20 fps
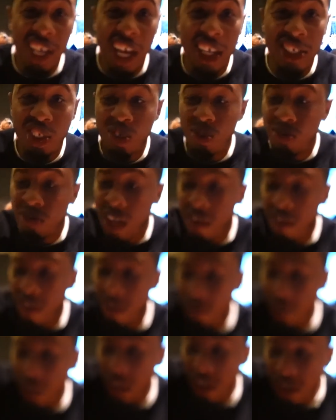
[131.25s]
Tatsu never
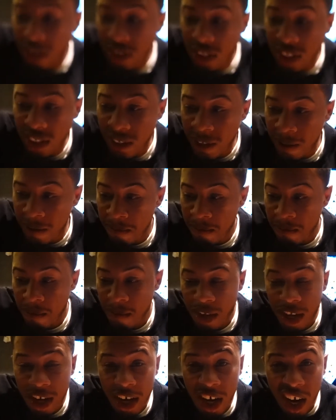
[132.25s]
fails.
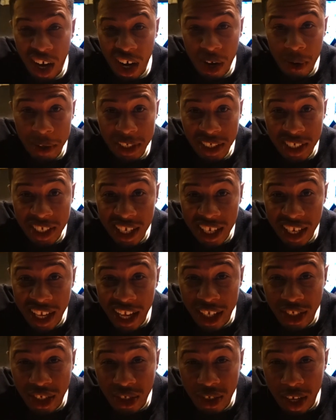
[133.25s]
I always get an
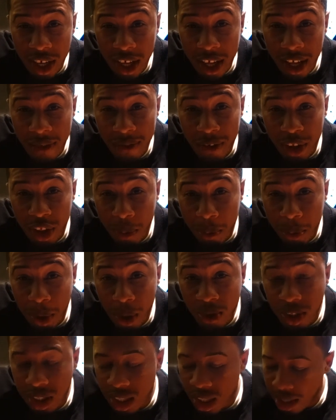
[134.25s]
extra egg for the
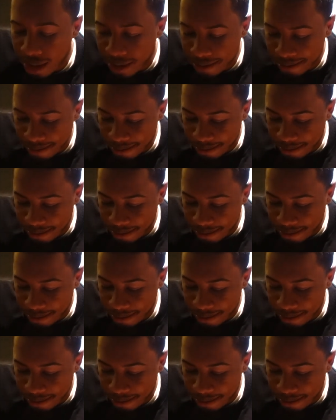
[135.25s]
protein.